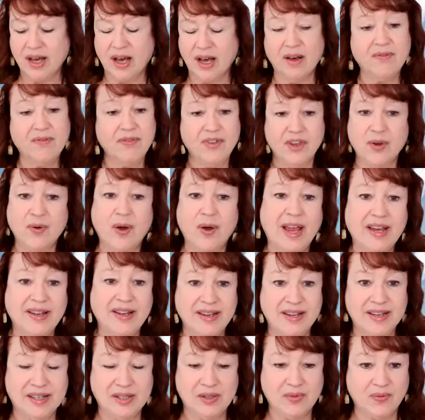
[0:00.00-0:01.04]
a few
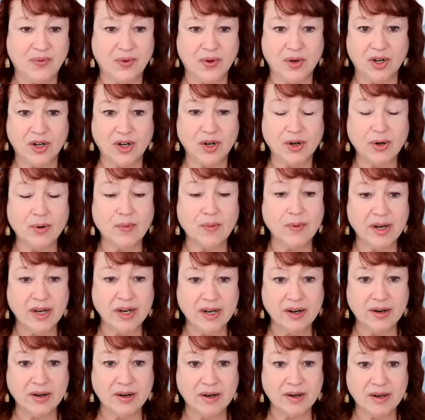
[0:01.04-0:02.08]
ideas for
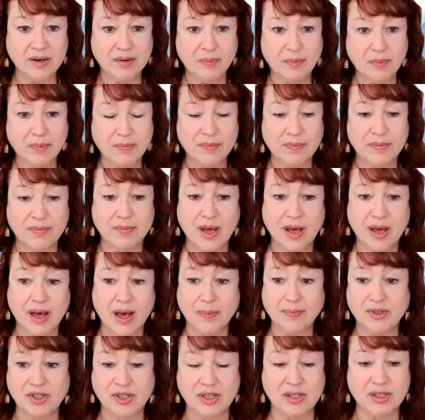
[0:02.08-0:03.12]
career
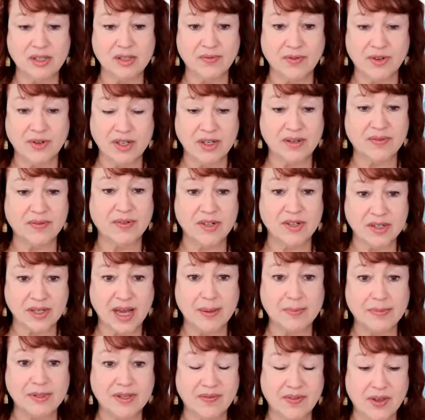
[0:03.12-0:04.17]
options for different
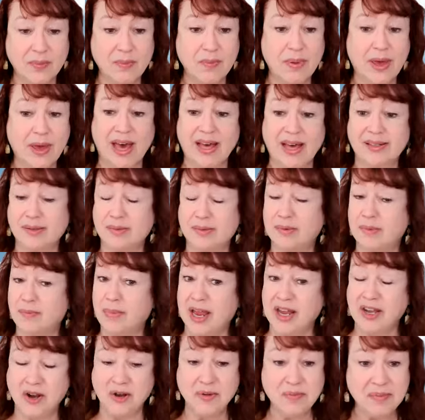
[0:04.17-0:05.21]
types of empaths.
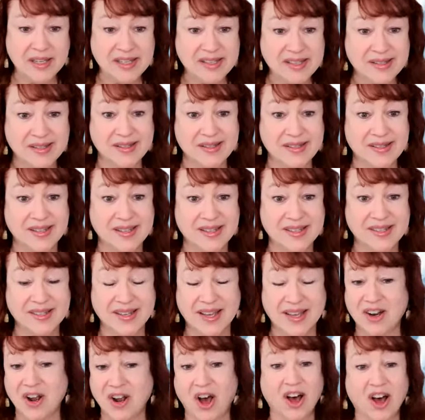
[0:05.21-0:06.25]
By no means is this
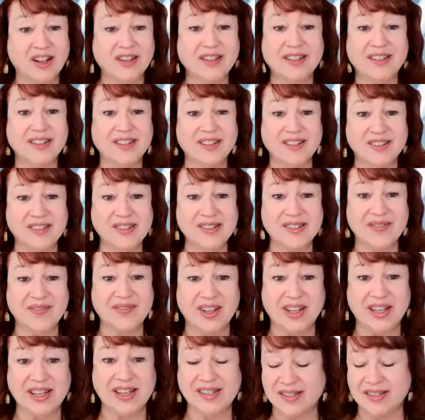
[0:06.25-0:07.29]
an
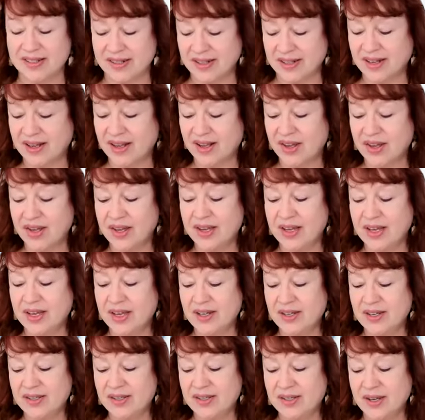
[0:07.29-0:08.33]
all-inclusive list.
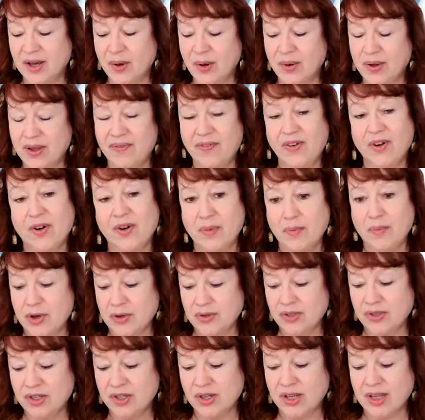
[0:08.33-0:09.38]
So if you're an
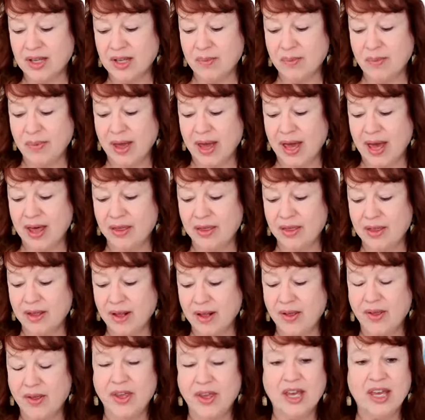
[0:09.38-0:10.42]
emotional empath,
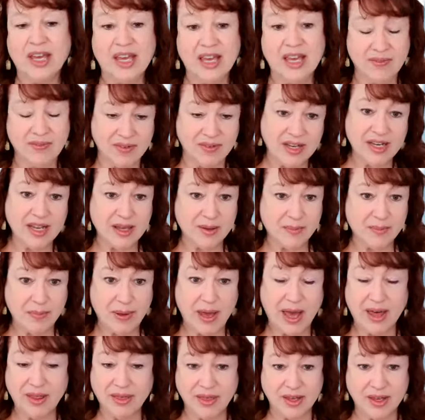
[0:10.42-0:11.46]
giving
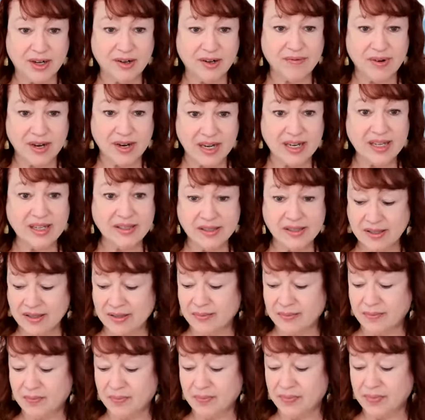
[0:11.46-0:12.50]
empathic
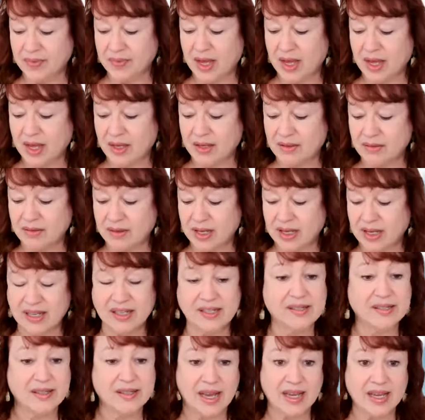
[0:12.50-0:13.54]
readings, like a
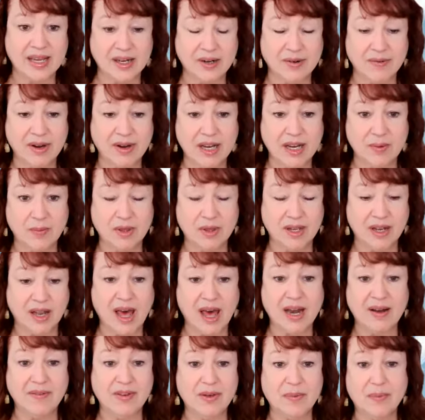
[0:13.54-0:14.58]
psychic reading with a
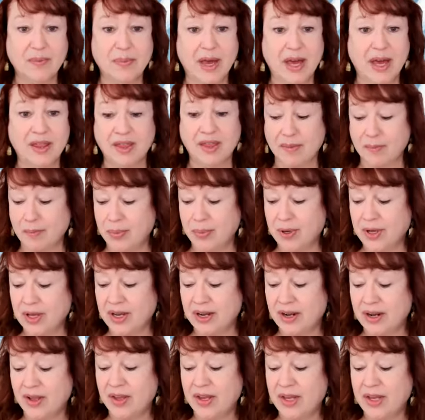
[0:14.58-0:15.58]
lot of empath input,